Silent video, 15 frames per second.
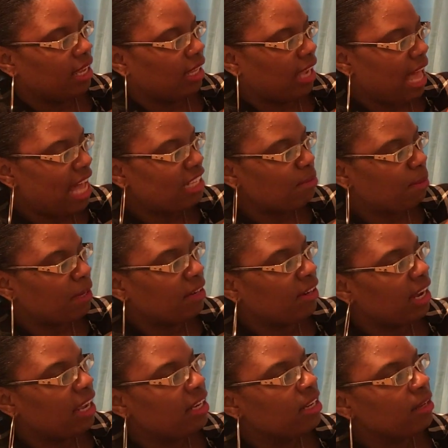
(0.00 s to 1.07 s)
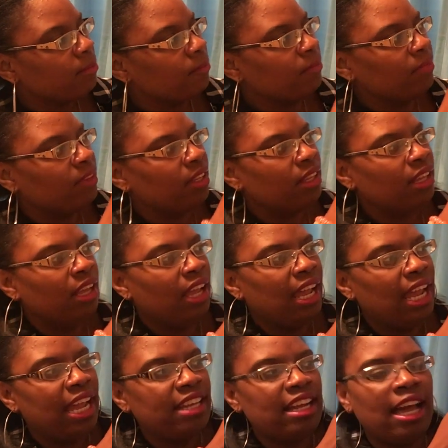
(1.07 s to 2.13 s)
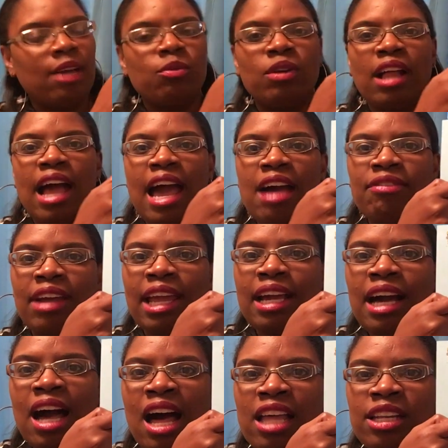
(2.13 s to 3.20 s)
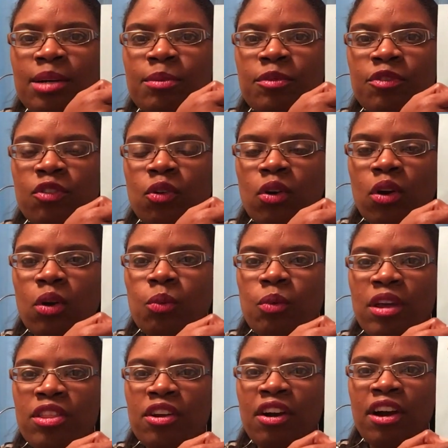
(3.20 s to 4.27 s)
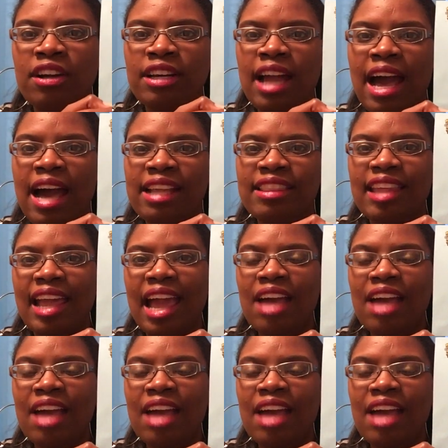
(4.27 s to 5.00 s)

class period, and I will have a column for whether or not they